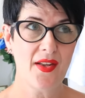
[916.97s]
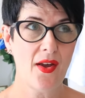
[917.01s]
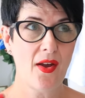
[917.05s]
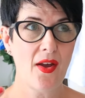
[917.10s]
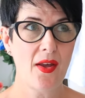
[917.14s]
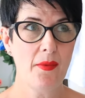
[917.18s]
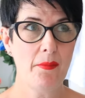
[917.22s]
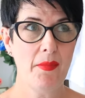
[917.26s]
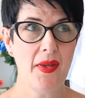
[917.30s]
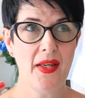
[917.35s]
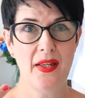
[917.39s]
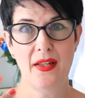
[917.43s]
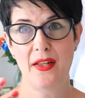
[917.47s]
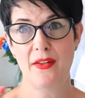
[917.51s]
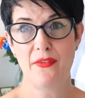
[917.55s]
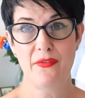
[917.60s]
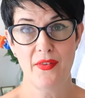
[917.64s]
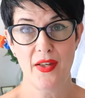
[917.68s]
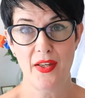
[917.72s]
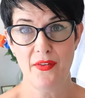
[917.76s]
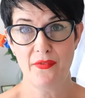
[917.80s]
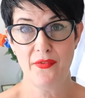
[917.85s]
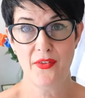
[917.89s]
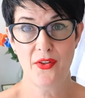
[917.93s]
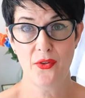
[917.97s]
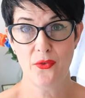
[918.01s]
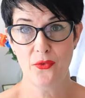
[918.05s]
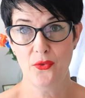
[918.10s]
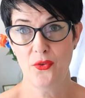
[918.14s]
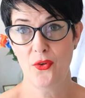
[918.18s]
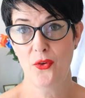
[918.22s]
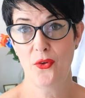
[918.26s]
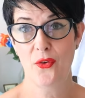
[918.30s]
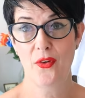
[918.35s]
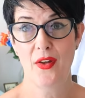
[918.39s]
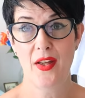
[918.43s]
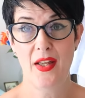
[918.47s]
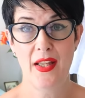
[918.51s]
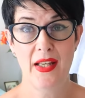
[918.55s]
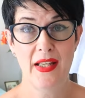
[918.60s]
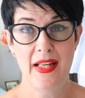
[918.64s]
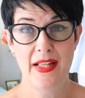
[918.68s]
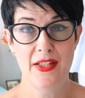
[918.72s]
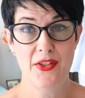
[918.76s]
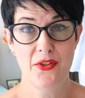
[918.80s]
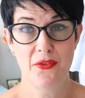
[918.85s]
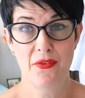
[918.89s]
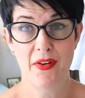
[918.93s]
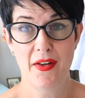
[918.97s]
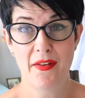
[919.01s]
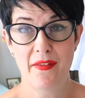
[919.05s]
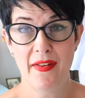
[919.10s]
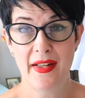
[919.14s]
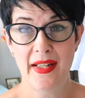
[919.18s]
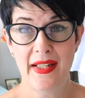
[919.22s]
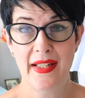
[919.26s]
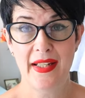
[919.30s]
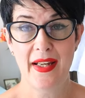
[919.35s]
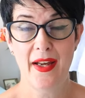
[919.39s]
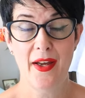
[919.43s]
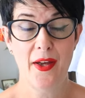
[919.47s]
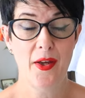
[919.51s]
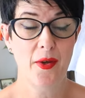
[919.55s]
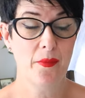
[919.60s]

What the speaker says: I mean if you're not a literary